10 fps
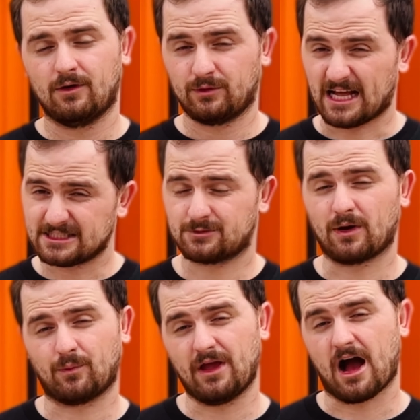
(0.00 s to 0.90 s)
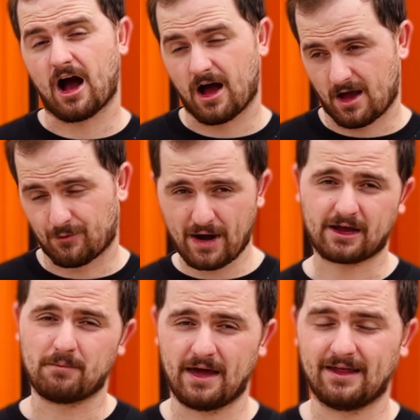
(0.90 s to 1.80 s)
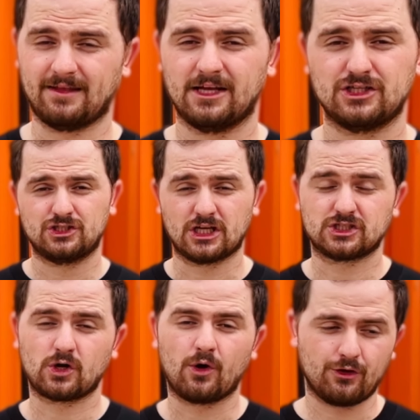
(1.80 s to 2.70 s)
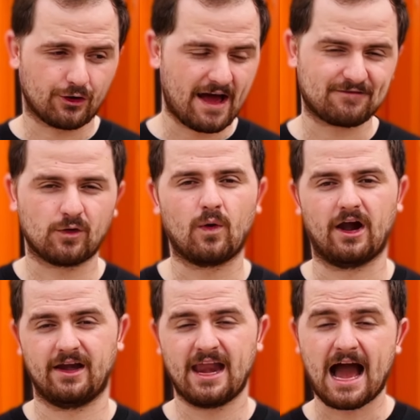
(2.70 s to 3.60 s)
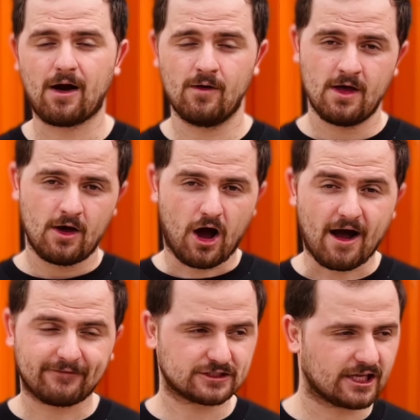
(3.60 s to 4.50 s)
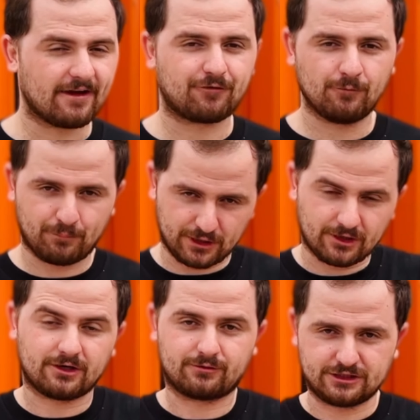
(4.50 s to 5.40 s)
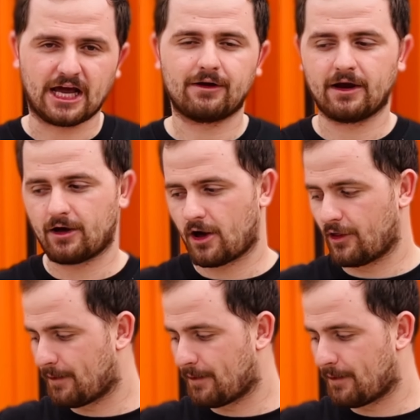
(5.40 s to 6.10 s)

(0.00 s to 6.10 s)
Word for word: That's what we recommend just so you don't have to worry. Now, obviously, if you put your generator on